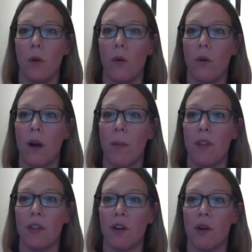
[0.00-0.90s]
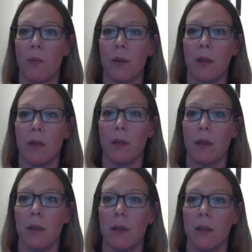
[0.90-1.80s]
or up at the top.
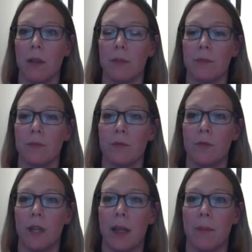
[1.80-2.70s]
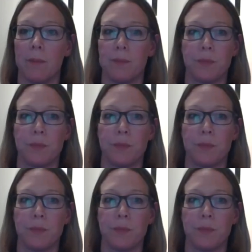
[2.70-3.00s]
Right.